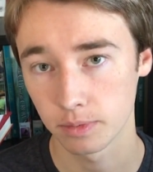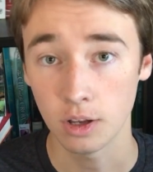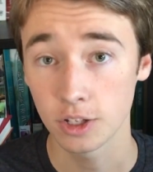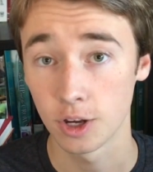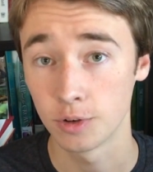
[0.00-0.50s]

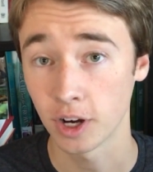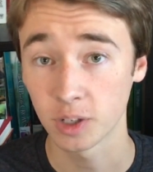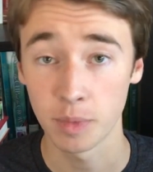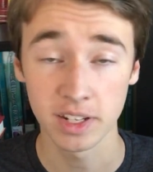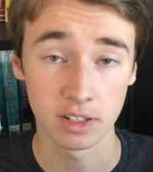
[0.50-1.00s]
Also,
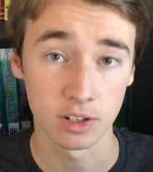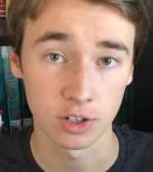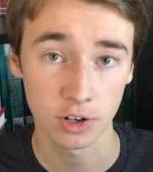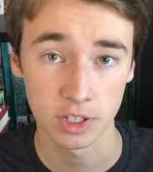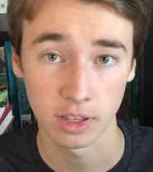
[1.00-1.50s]
Dr. Menton
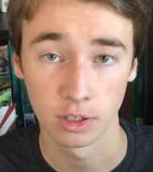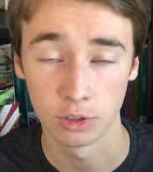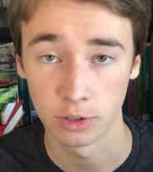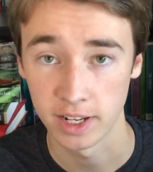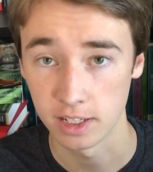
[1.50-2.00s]
asserts that the
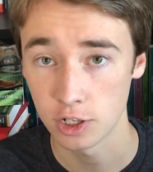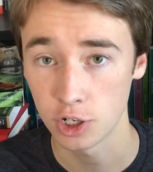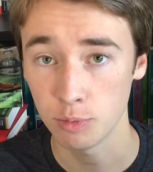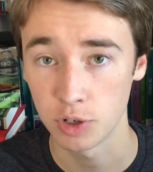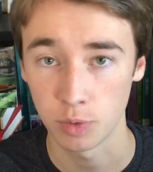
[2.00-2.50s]

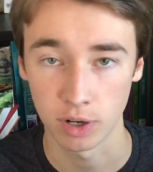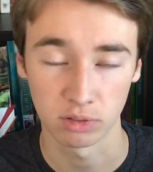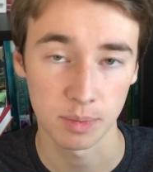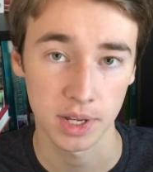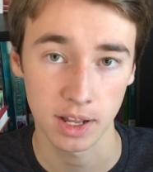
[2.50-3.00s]
transition between a
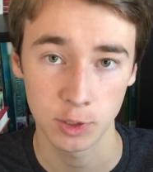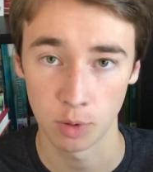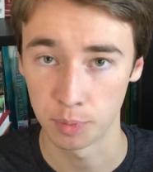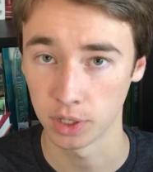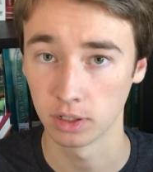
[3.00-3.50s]
reptile to
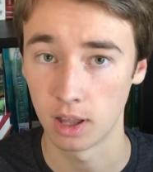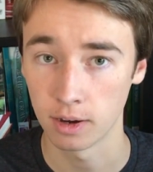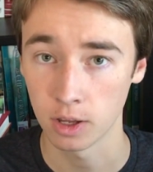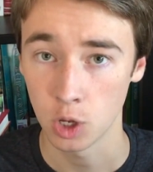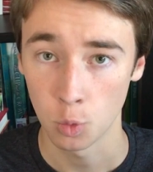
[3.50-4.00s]
a bird
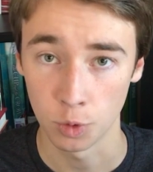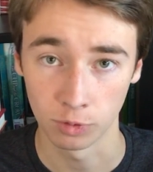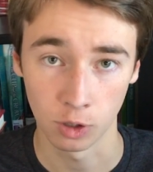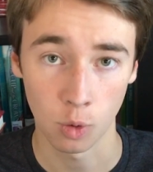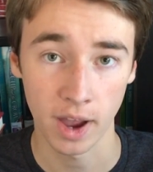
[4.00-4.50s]
lung would
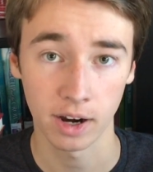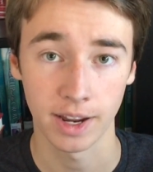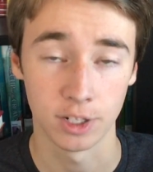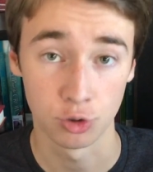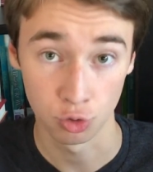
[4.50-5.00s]
require
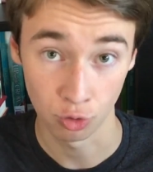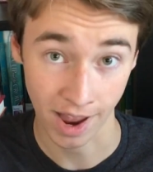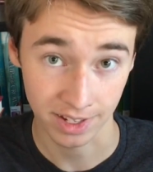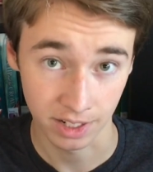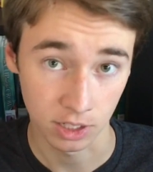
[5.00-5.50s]
a
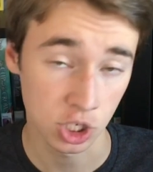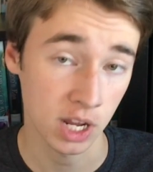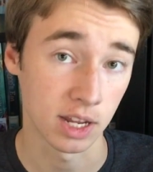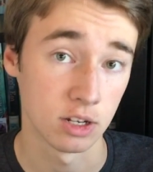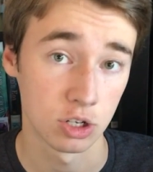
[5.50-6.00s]
drastic
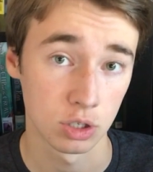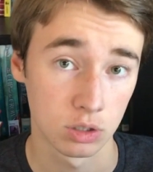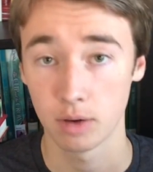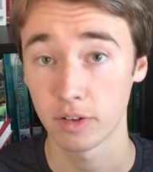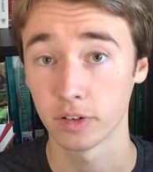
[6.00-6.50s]
change.
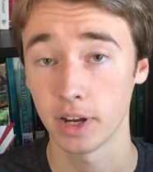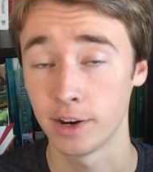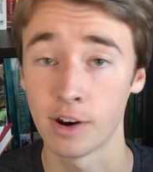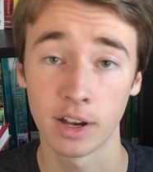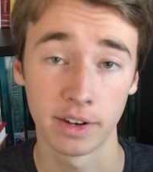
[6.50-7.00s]
However, a
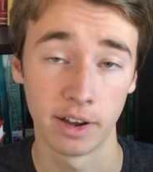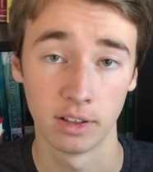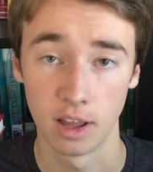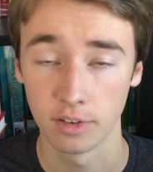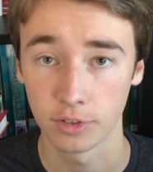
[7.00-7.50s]
crocodile
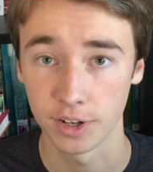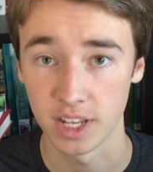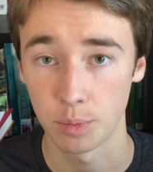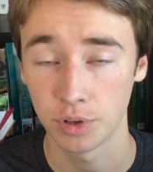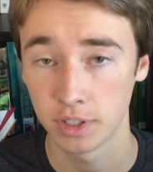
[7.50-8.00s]
lung, for
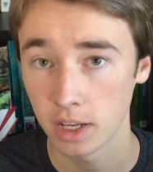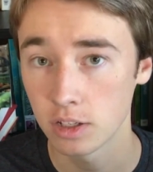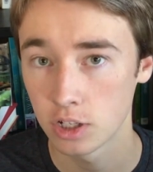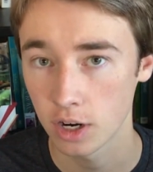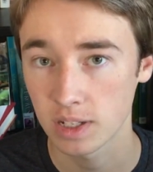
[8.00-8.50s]
example,
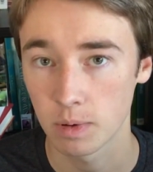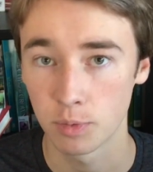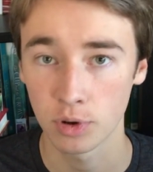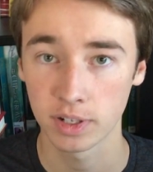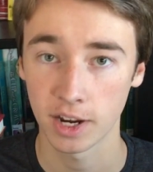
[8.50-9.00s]
does share some
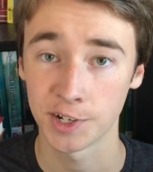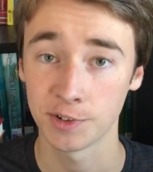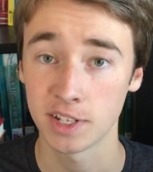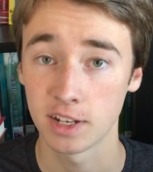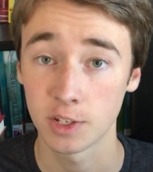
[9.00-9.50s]
important
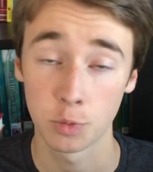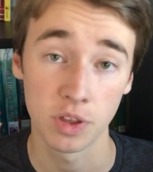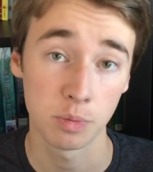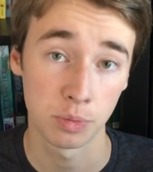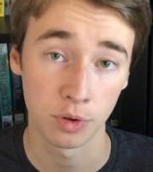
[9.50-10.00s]
characteristics
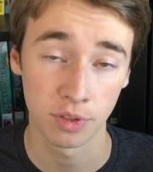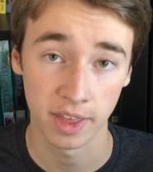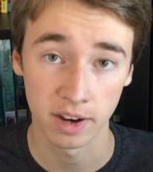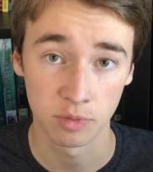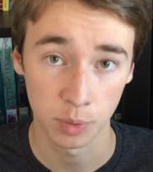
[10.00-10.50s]
with both
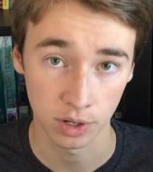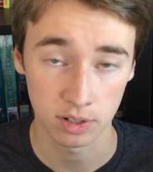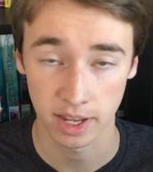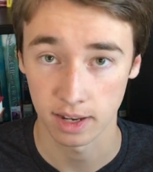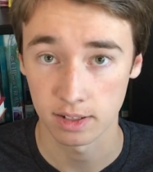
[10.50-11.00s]
that of
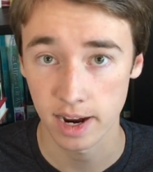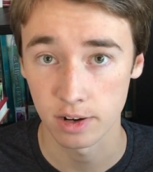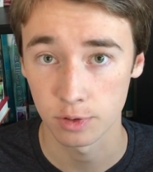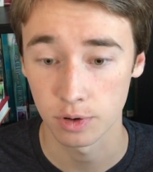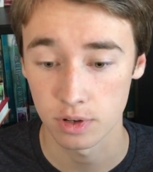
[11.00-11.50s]
birds and
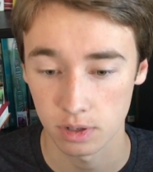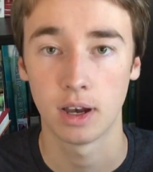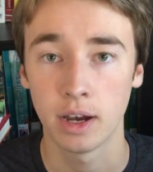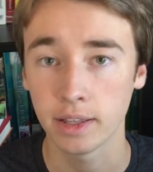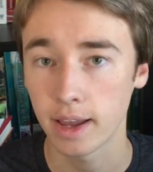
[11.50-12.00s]
dinosaurs.
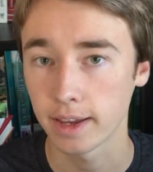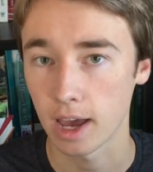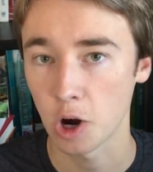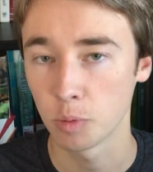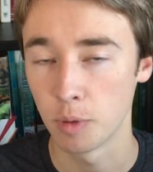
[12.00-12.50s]
Unlike
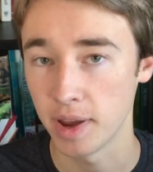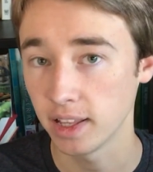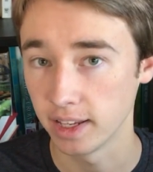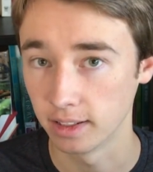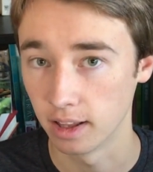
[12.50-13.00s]
our
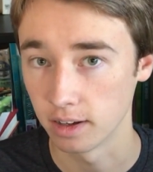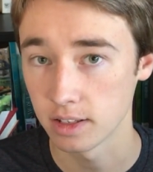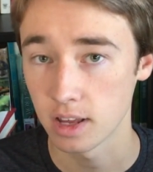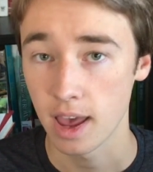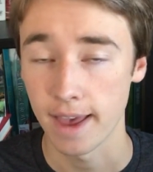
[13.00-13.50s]
mammalian
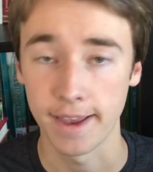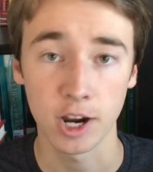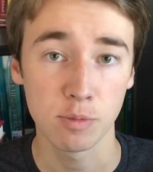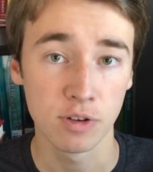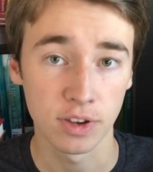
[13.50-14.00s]
lungs,
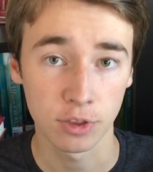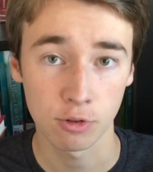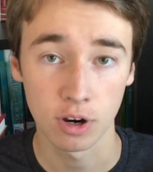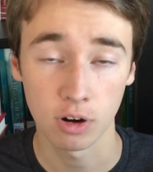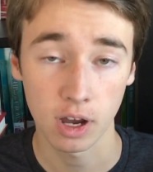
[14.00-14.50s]
air moving
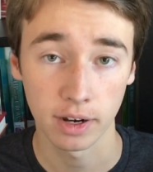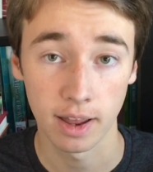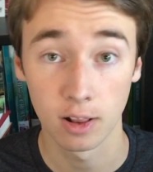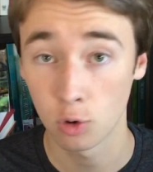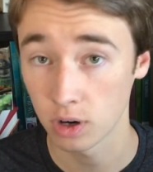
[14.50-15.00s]
through a
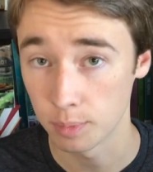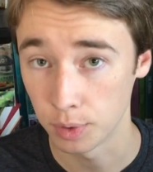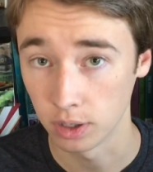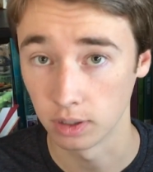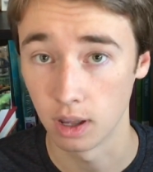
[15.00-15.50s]
crocodile or a
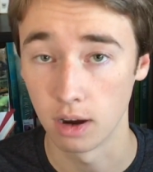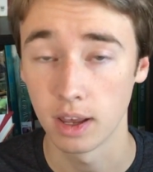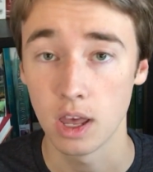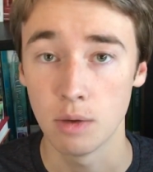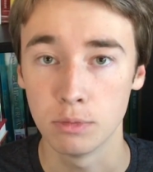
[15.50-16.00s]
bird
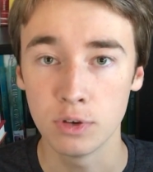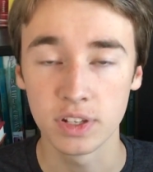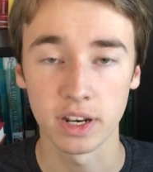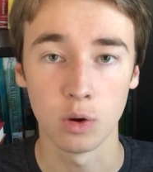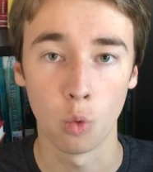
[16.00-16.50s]
lung
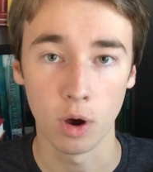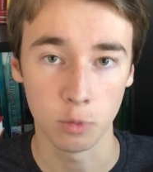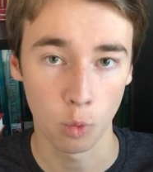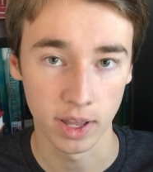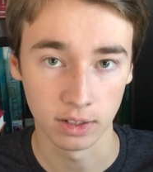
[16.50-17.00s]
moves in a
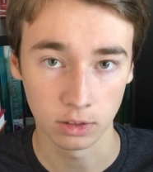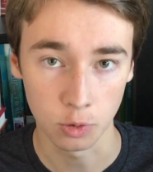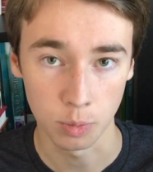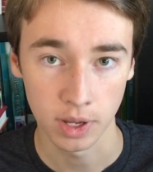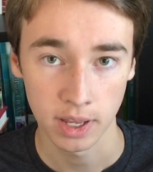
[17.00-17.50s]
one-way
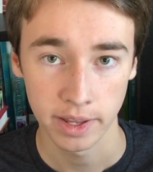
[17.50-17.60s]
loop.